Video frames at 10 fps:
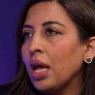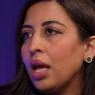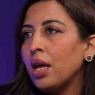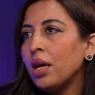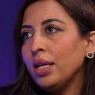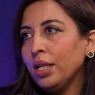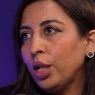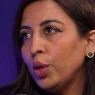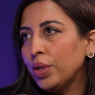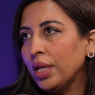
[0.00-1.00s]

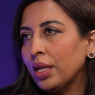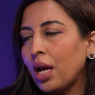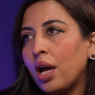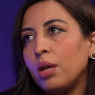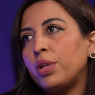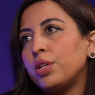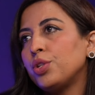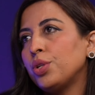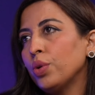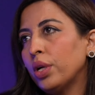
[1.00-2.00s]
including high blood
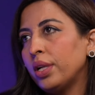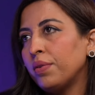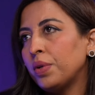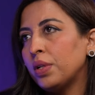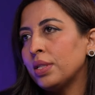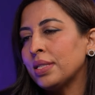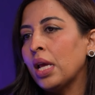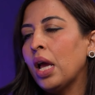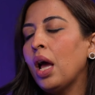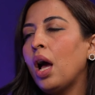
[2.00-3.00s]
sugar levels,
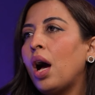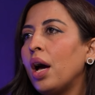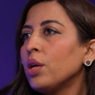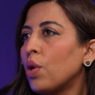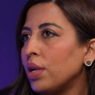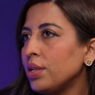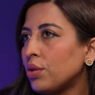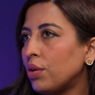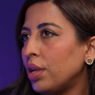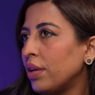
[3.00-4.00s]
high
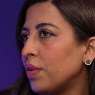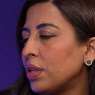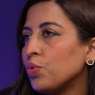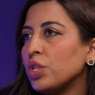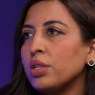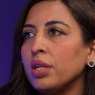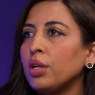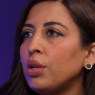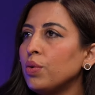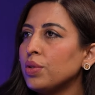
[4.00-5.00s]
cholesterol levels, which
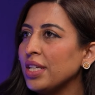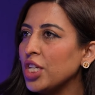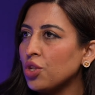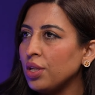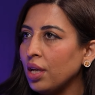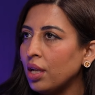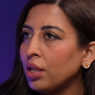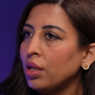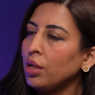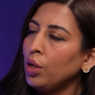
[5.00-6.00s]
includes
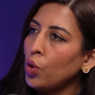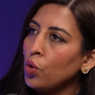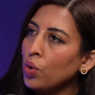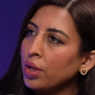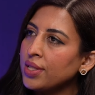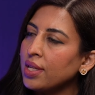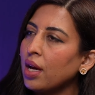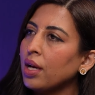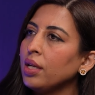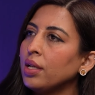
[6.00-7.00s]
HDL lower
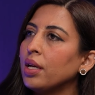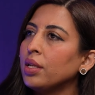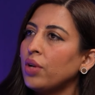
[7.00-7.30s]
side and